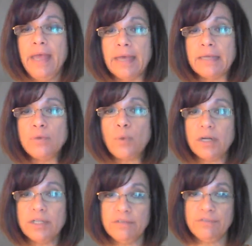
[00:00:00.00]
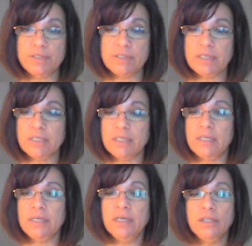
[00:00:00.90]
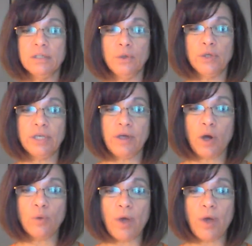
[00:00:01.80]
Anyone in the vicinity looking our